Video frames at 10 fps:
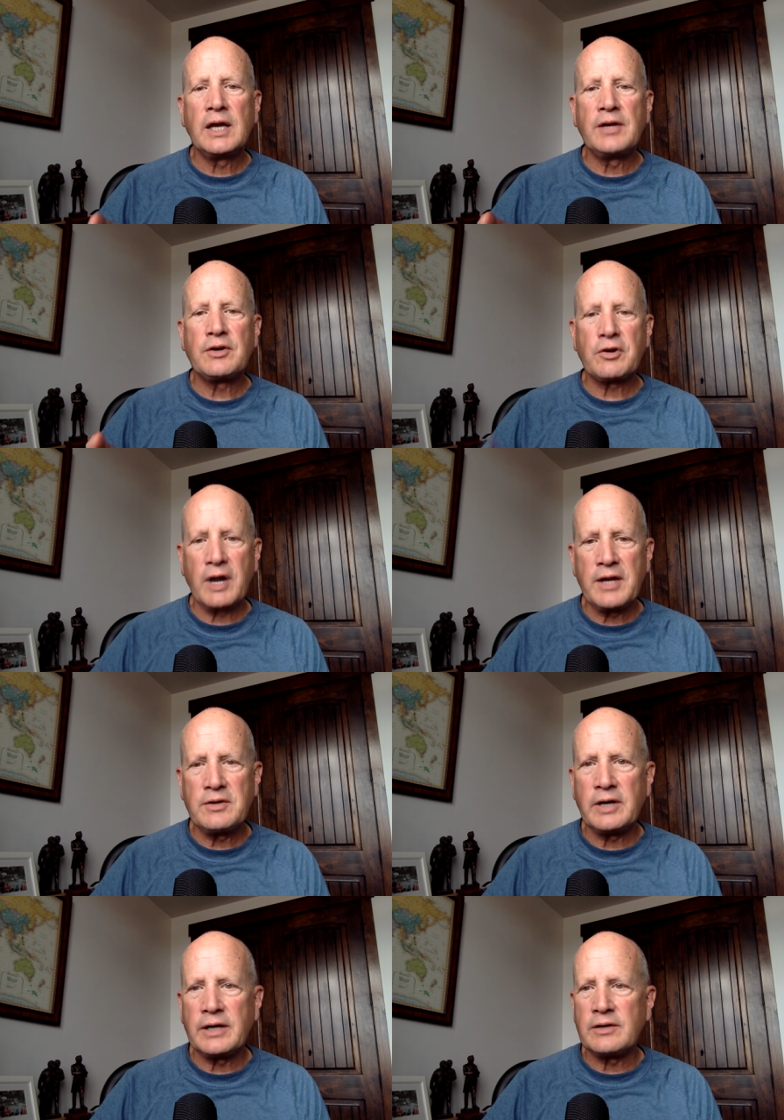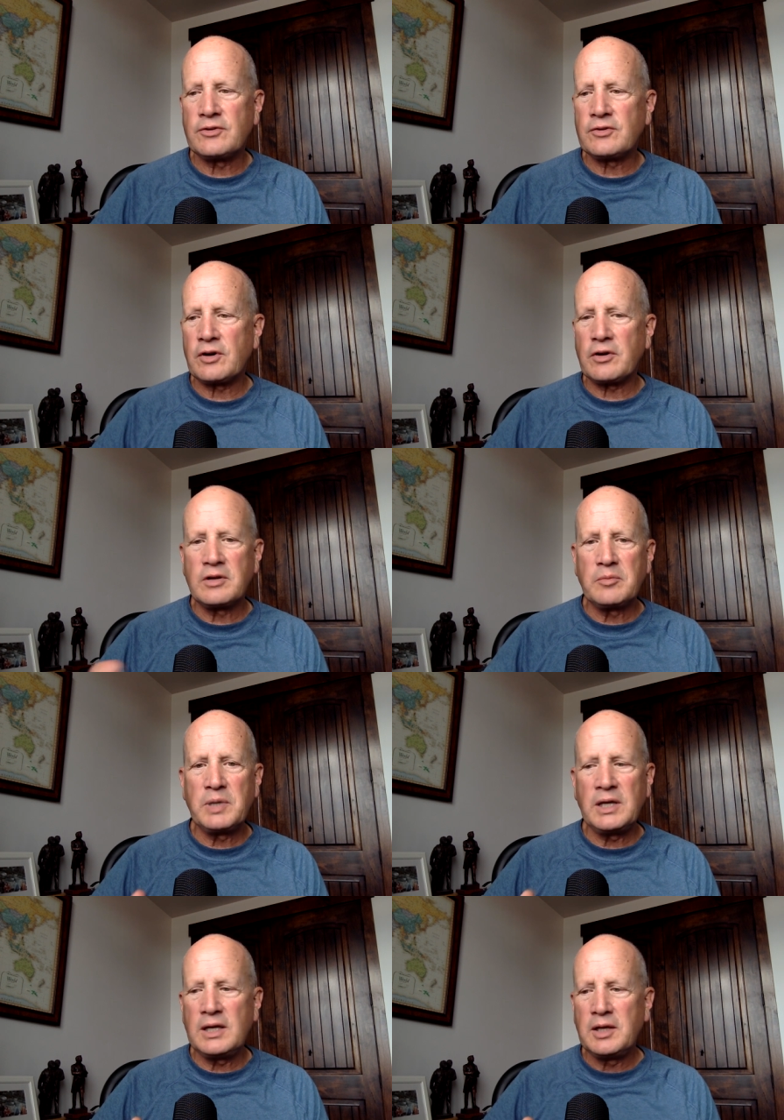and your granddaughters are going to
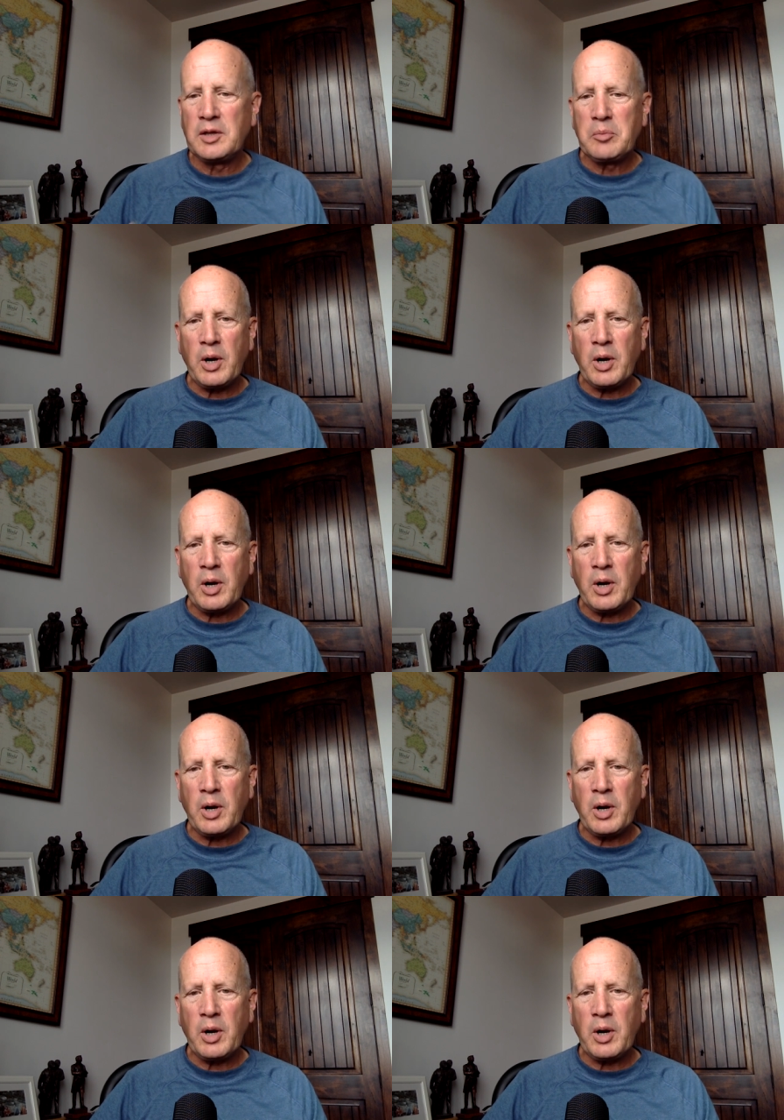be